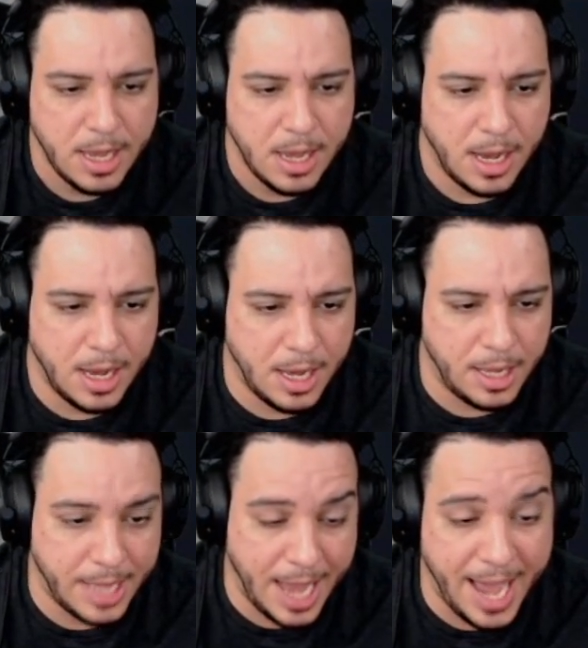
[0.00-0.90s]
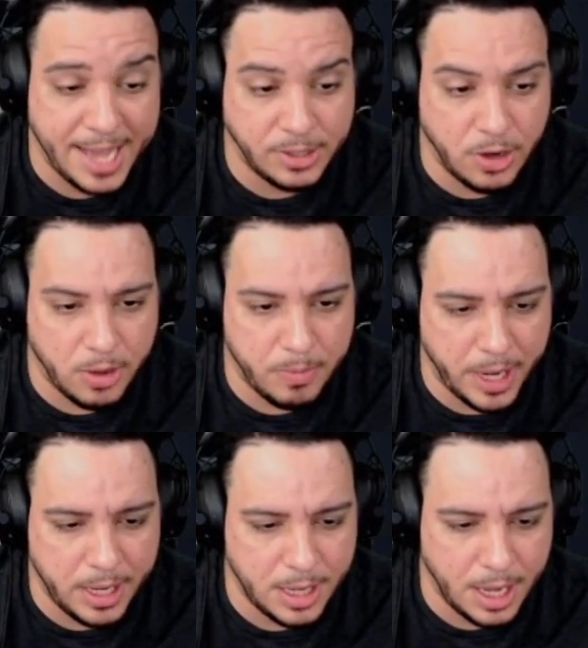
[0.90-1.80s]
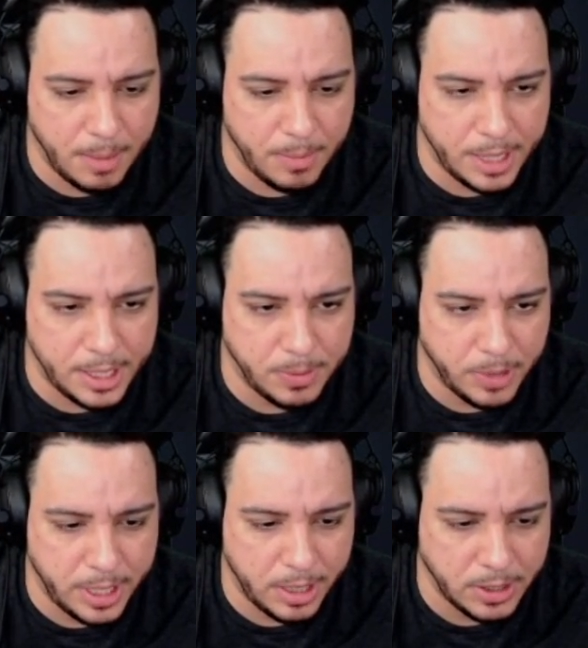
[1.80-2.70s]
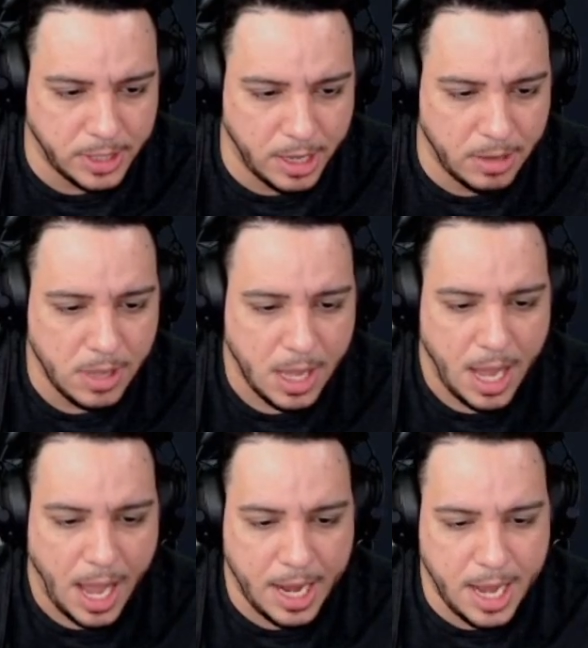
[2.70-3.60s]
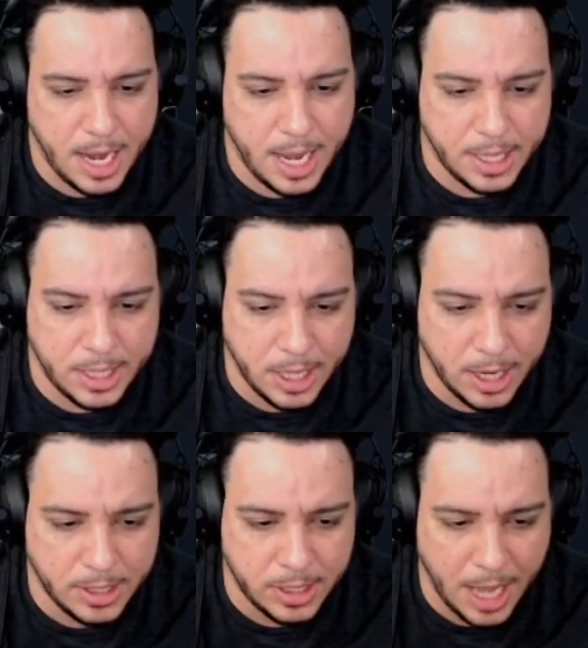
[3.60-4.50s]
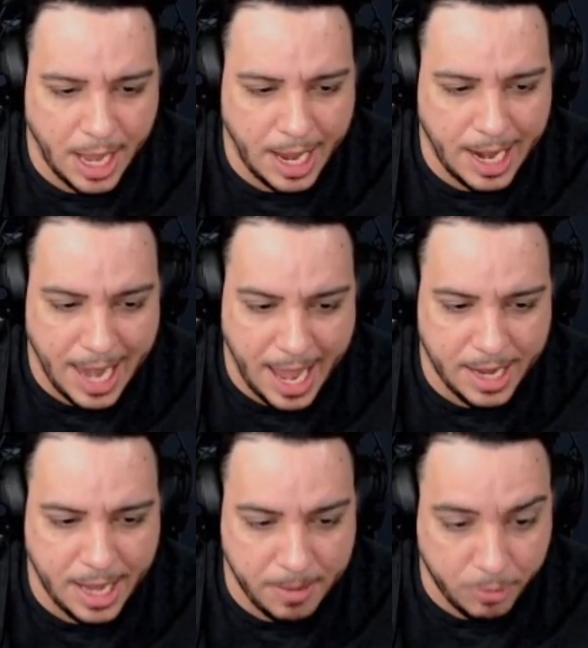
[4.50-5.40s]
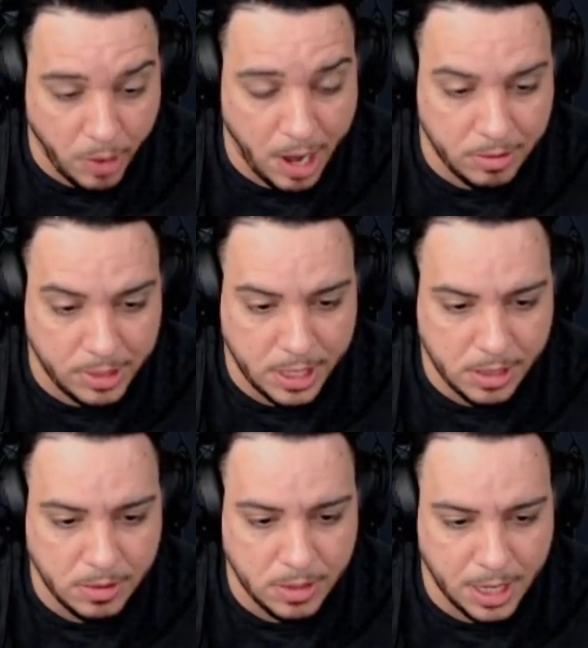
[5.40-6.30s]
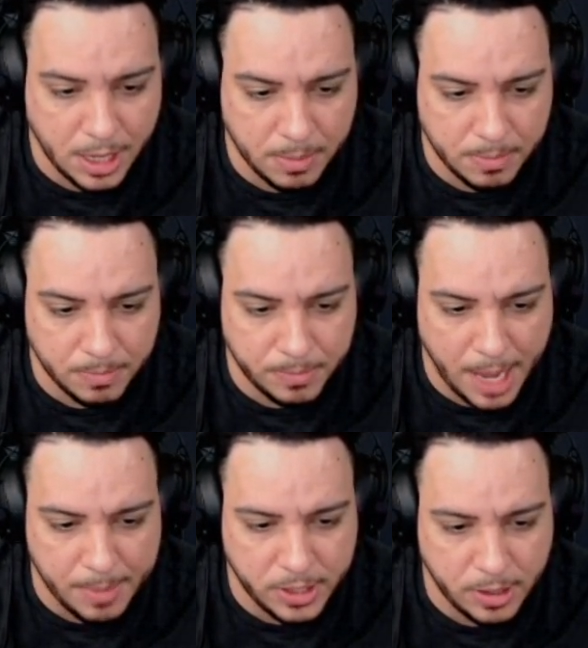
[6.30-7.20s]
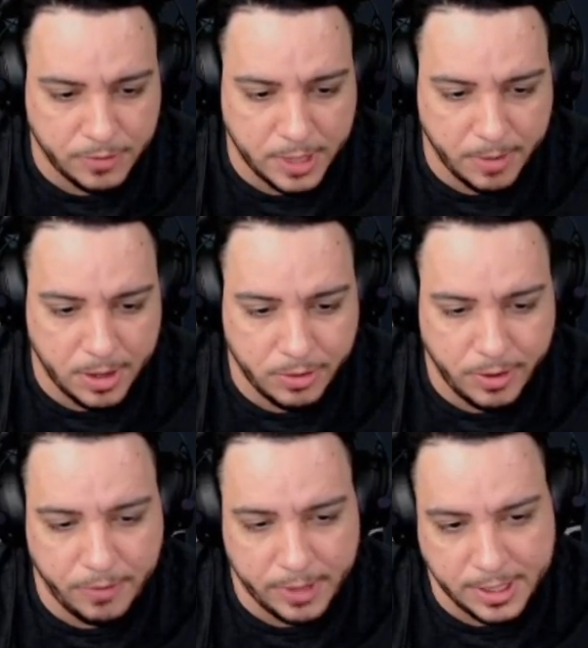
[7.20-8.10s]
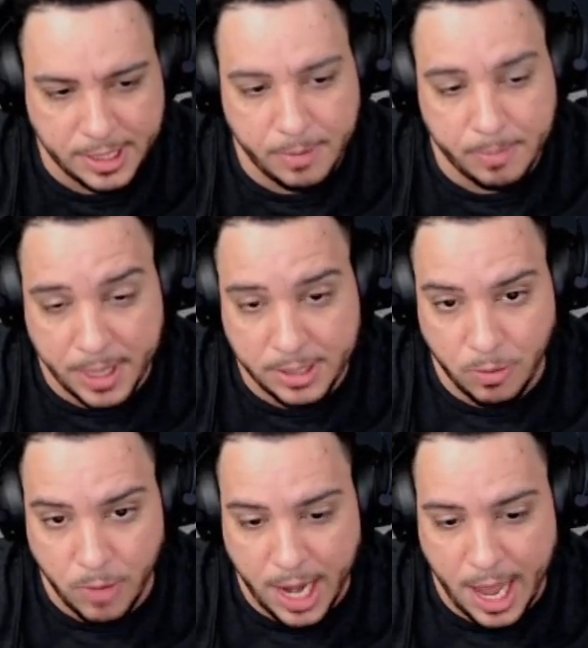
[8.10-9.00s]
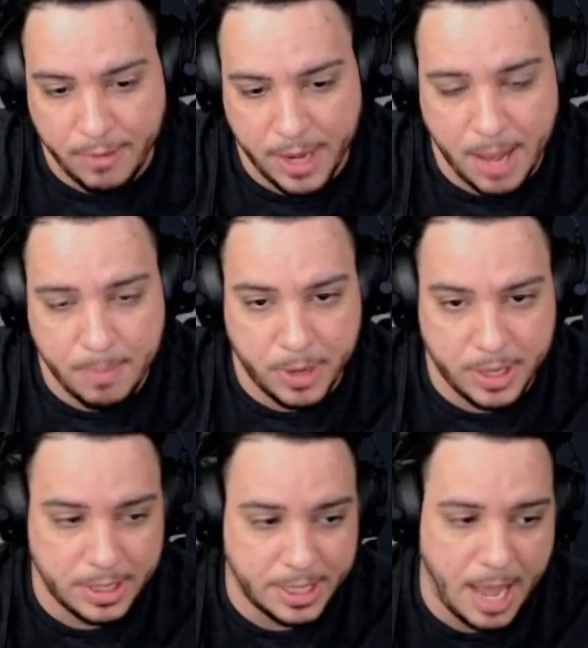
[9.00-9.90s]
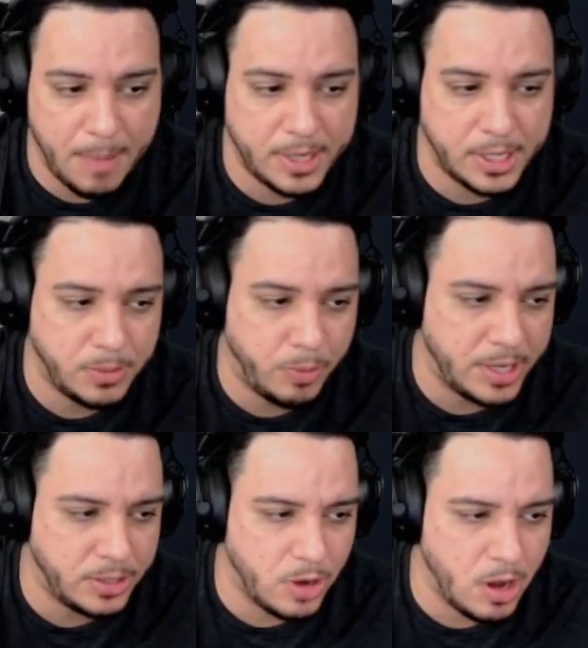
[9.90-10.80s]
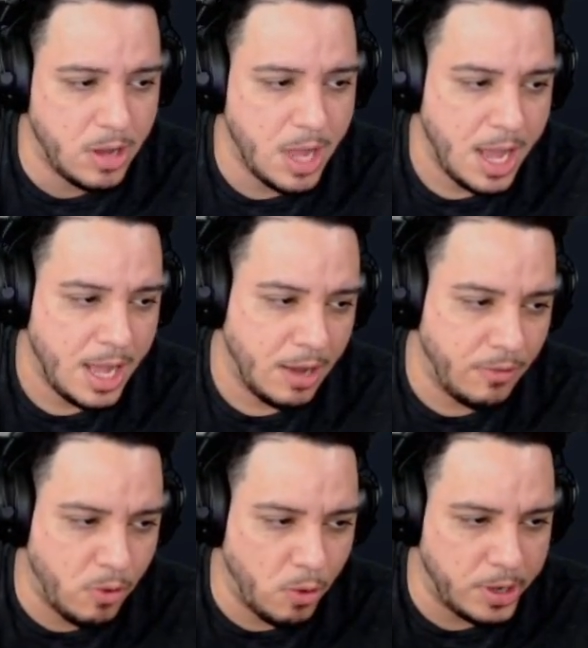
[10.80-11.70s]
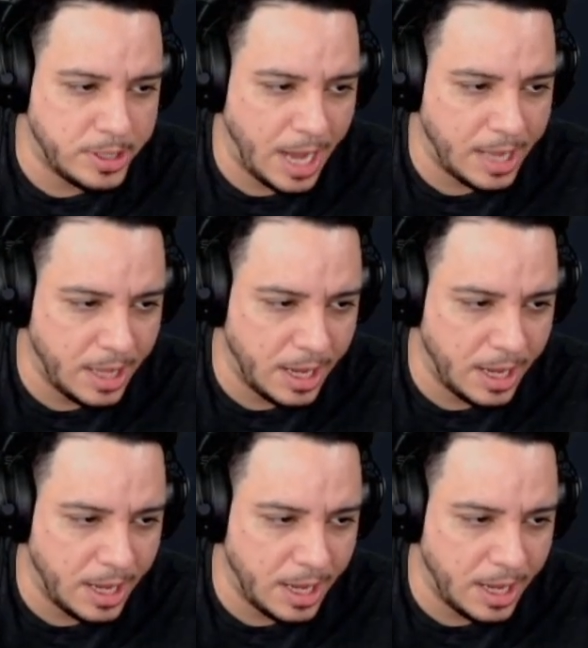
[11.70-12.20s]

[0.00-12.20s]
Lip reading: the highest Guard Break in this particular skill. And then it does land a ground deal damage of 757 based on what I have it at, but damage is pretty strong. Of course, I think